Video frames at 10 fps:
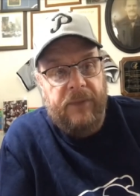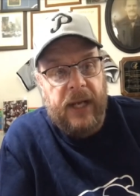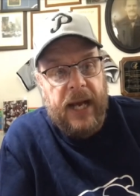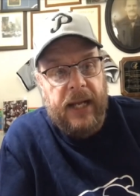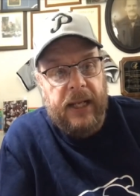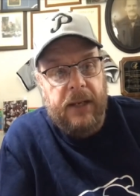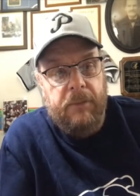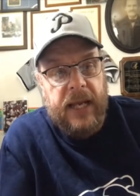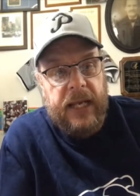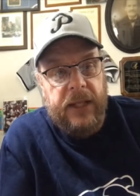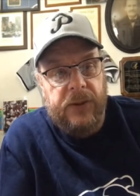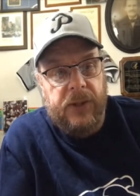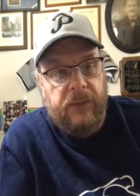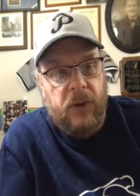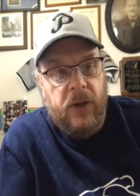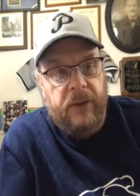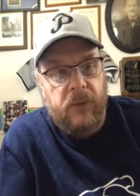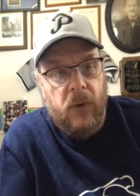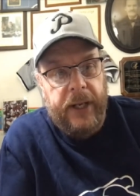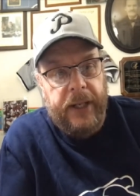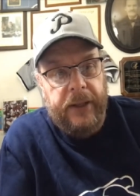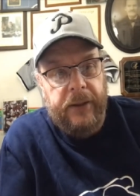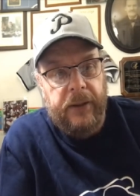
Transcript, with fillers: a guy like Means if you can avoid it.